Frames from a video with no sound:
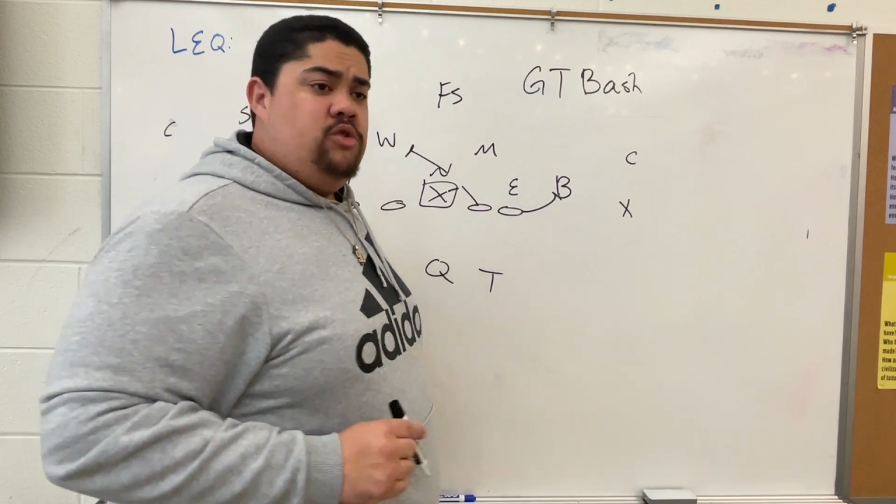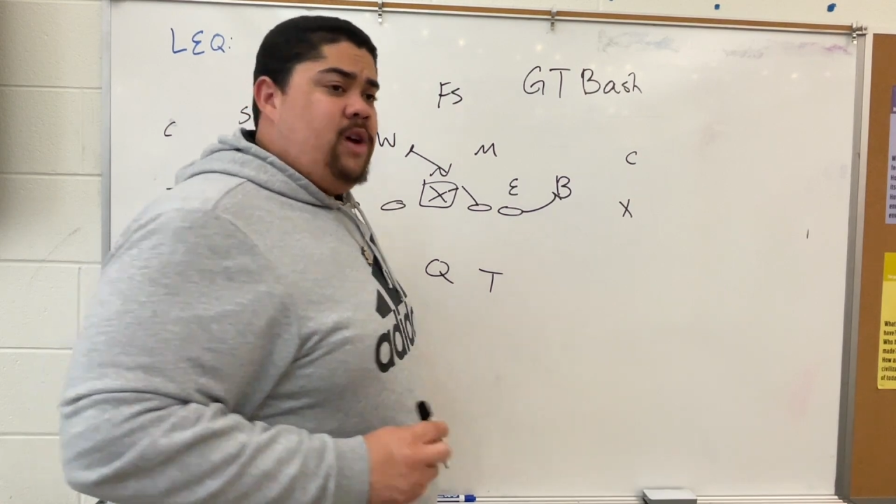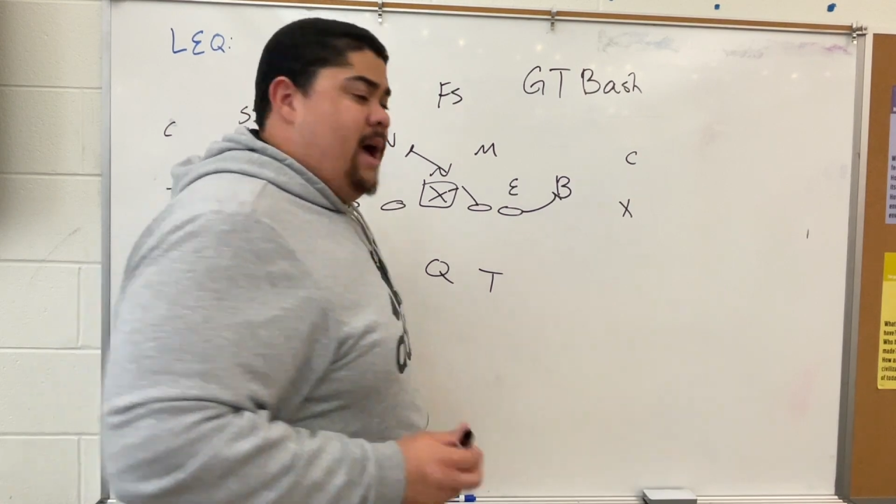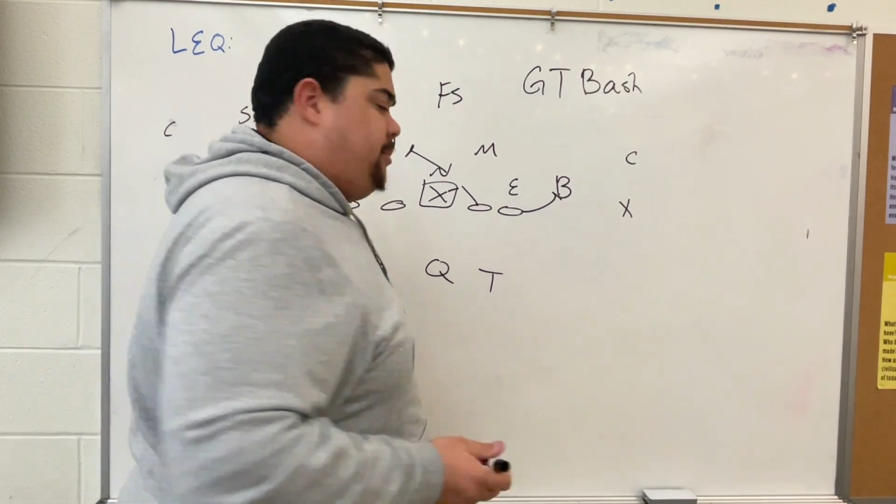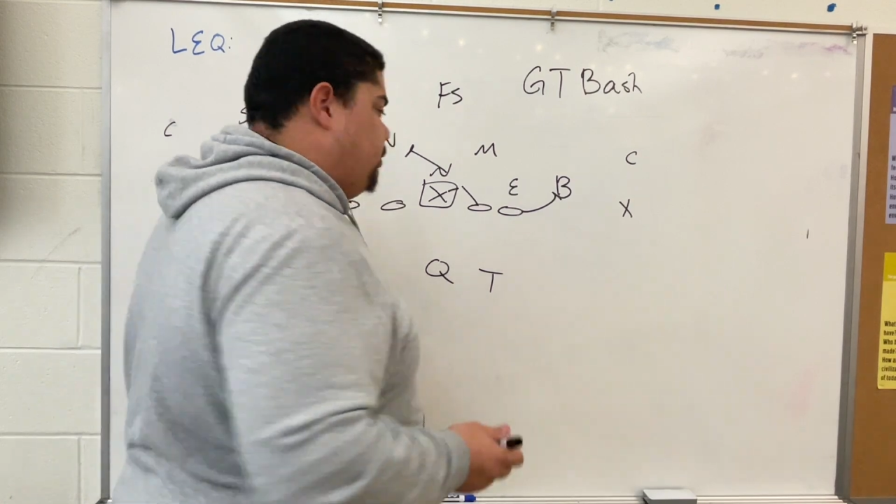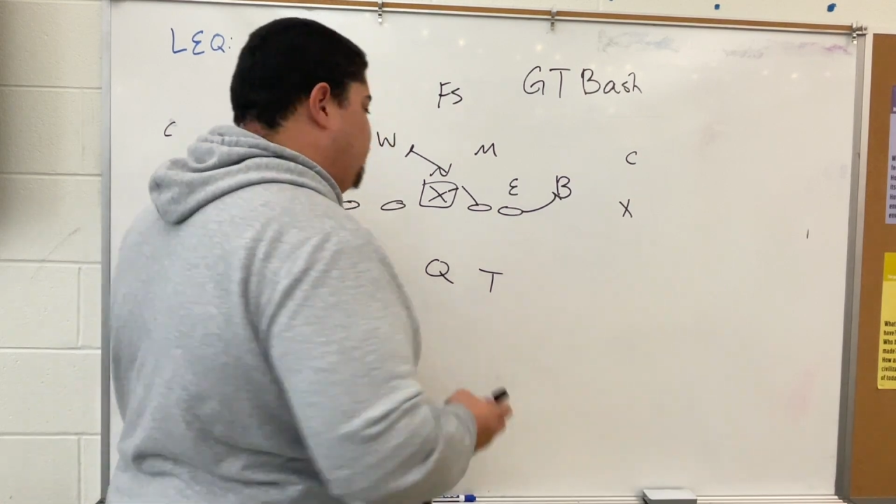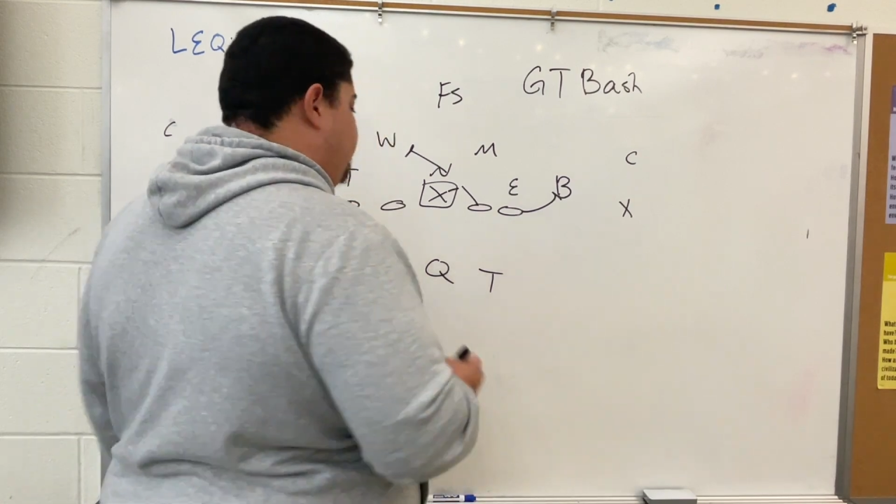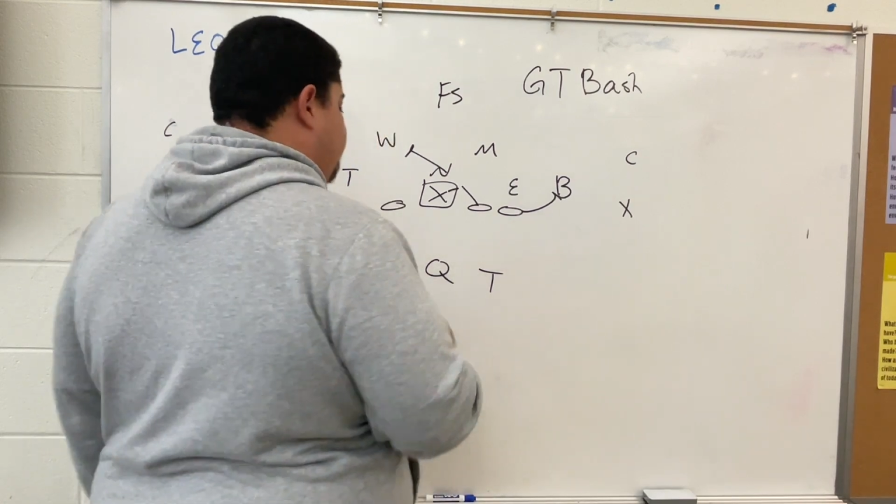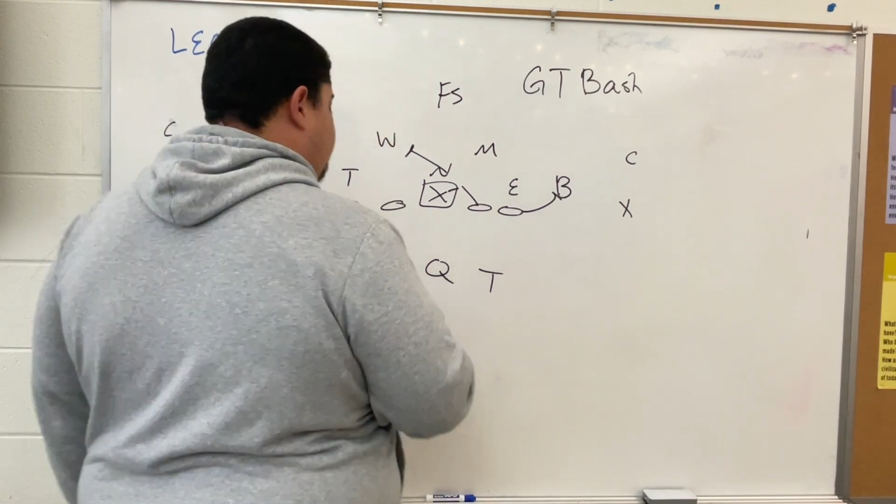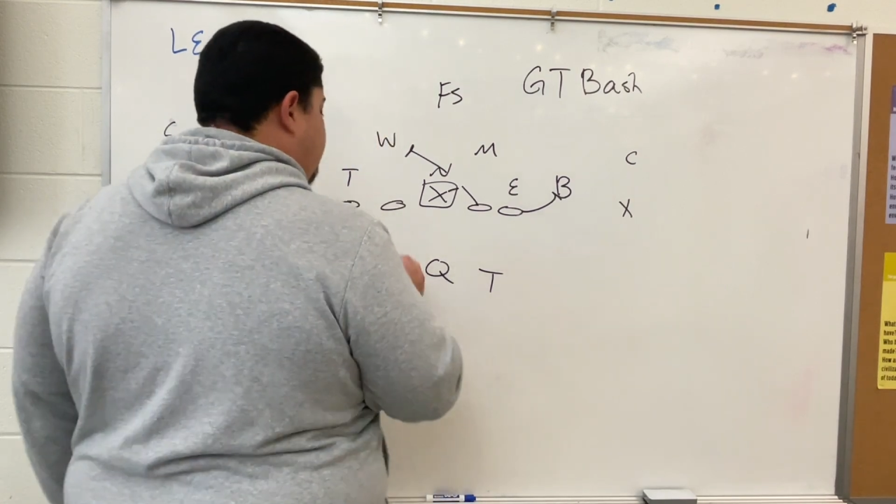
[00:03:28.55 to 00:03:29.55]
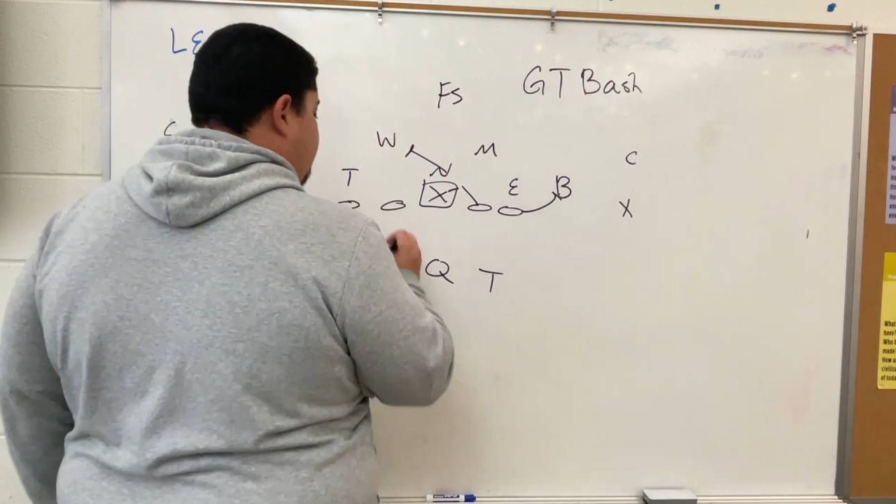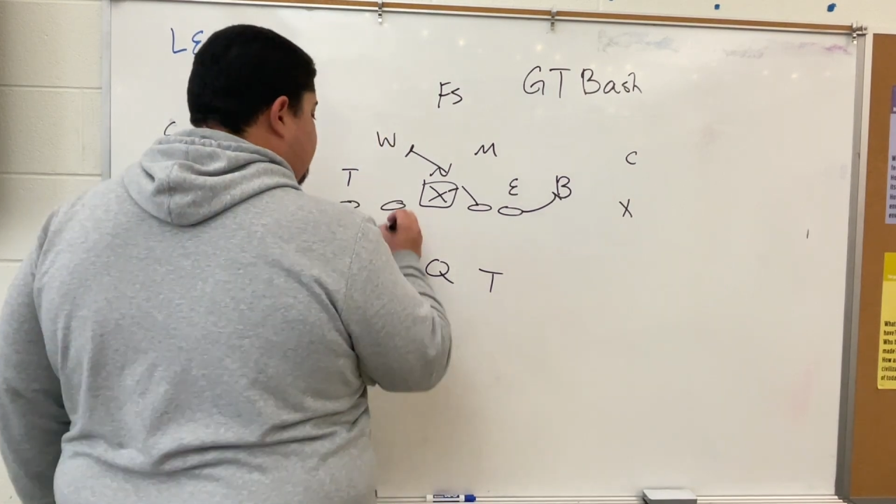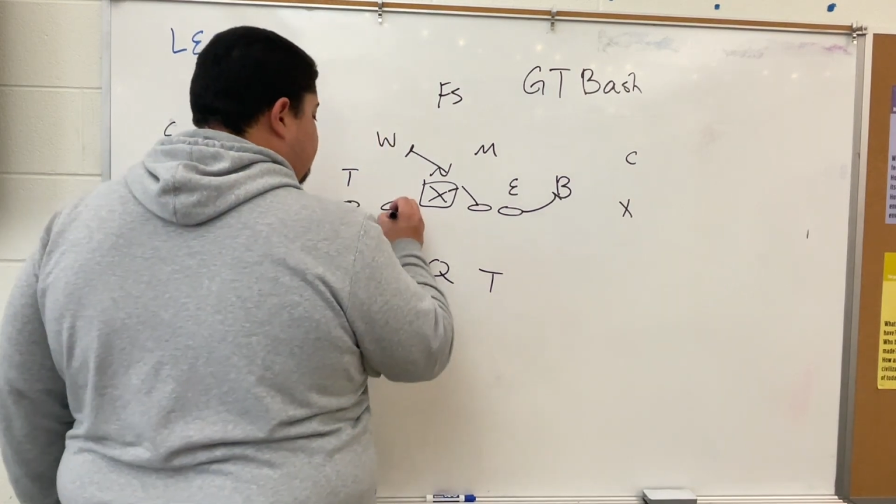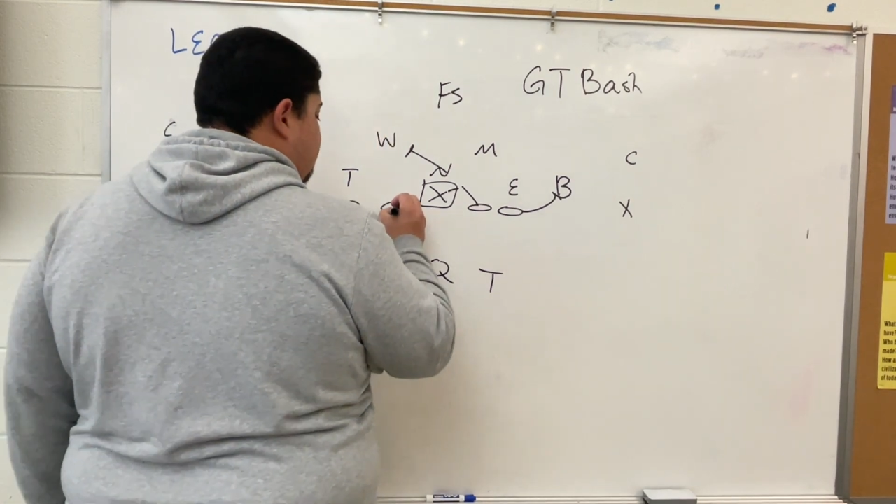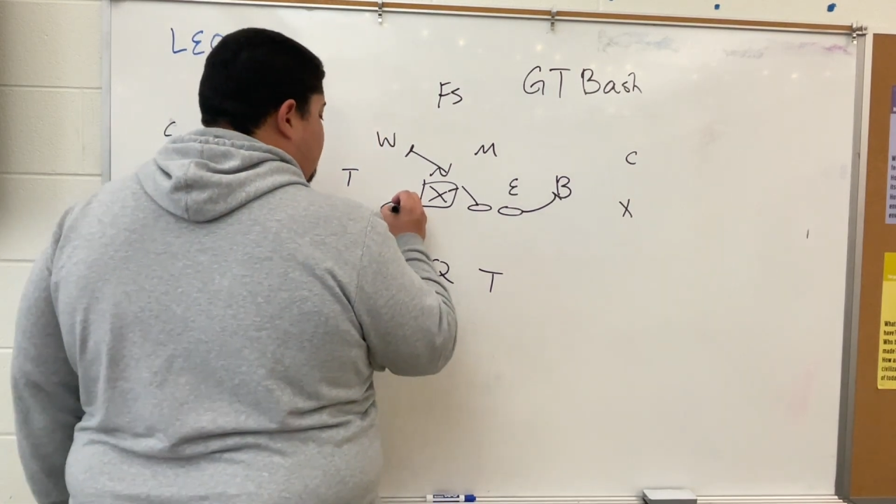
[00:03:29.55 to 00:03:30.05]
trap pull, so he
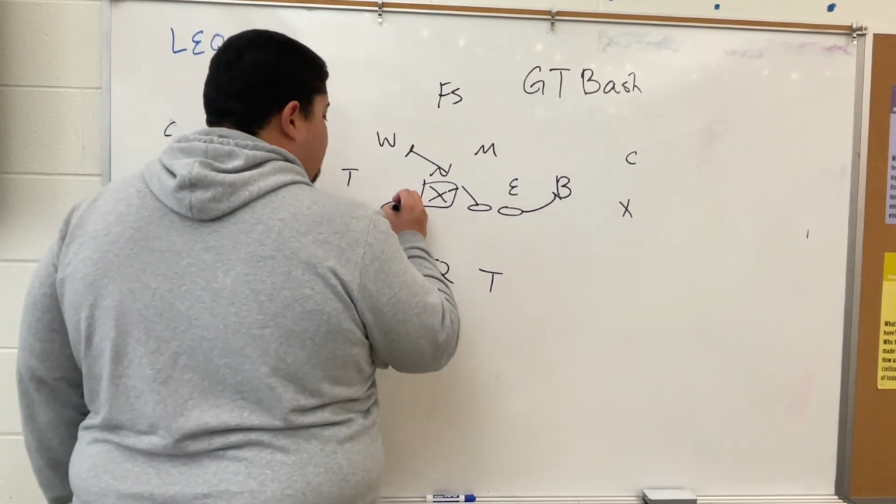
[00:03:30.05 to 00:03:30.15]
is